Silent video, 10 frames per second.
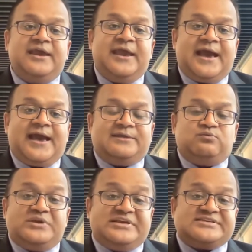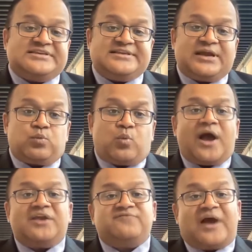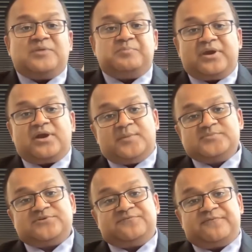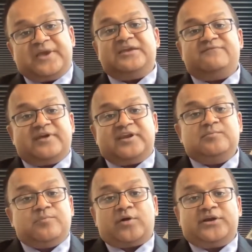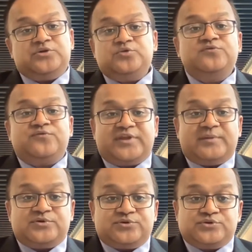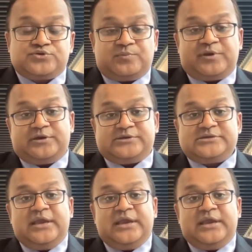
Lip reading: And we see that Wi-Fi becomes a very, very important tool for them to do so, because